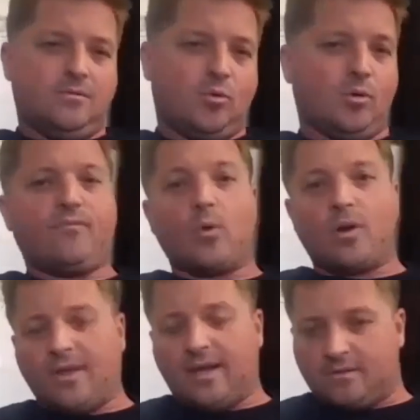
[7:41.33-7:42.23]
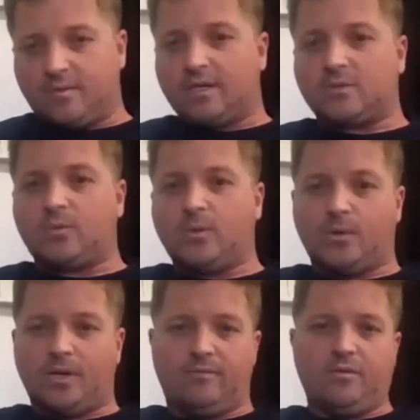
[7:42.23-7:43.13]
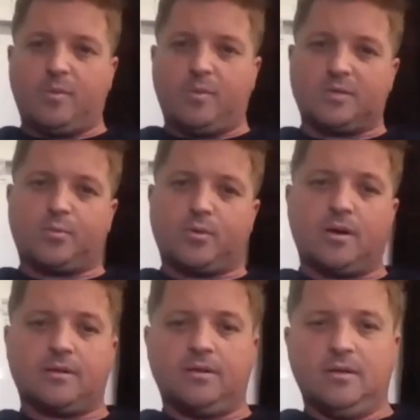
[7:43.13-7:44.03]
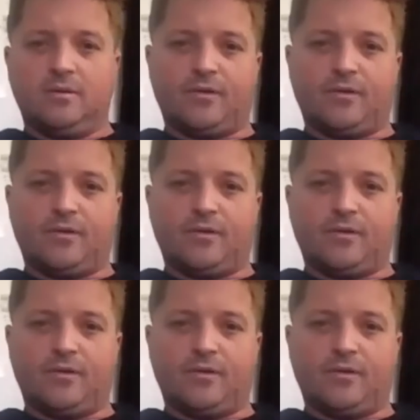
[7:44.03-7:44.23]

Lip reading: or $40,000, we want to give you the best product